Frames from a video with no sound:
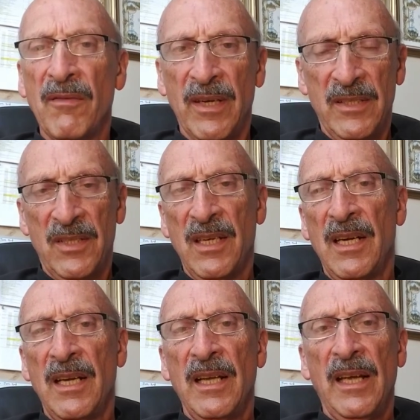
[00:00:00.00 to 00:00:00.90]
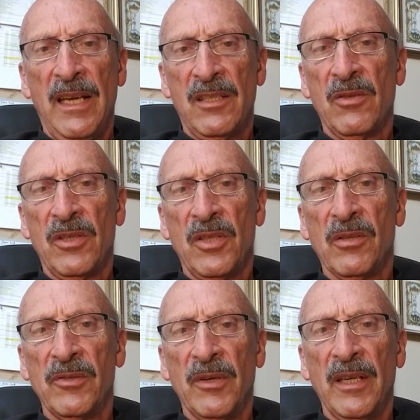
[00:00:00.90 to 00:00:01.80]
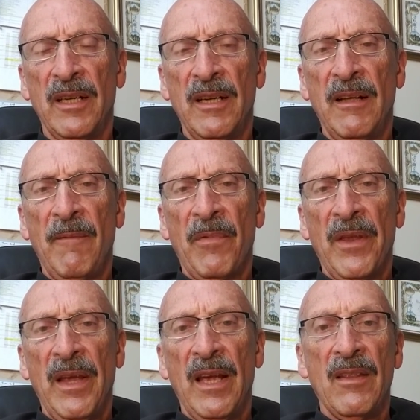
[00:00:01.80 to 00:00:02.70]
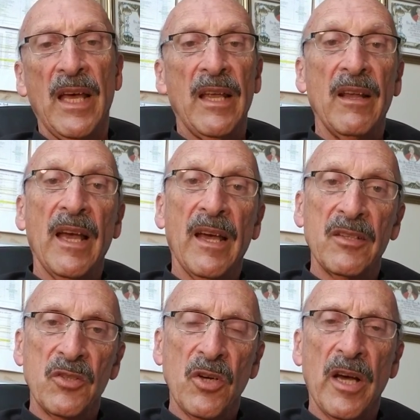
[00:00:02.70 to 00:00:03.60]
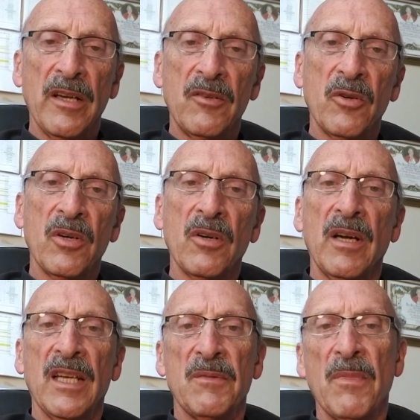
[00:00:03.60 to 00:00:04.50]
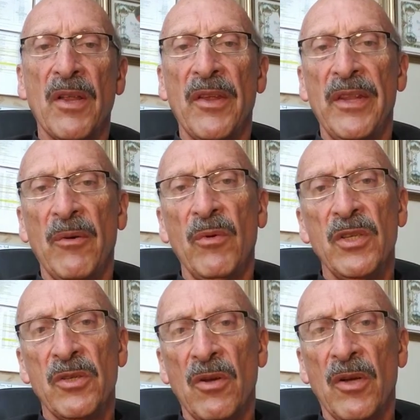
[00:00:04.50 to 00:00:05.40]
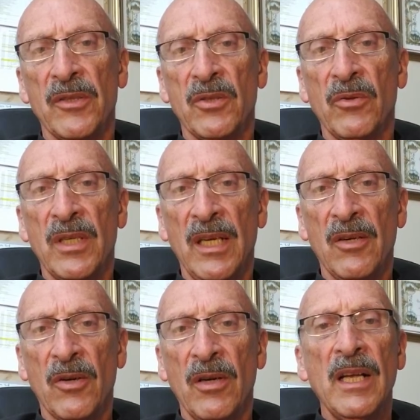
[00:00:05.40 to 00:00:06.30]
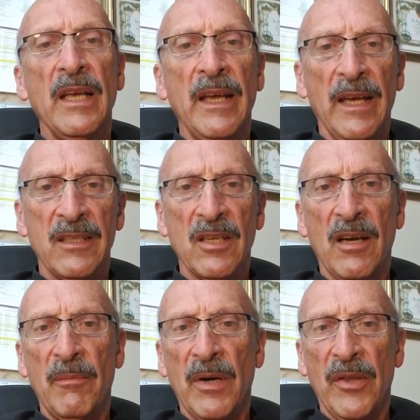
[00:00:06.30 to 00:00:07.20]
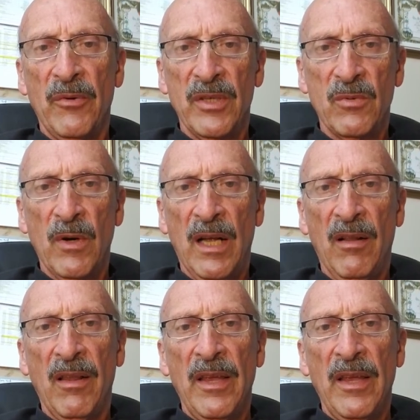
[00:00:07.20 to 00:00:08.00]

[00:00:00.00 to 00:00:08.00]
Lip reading: of us as her children, and that as John took her as mother, that we should also take her as our mother as well.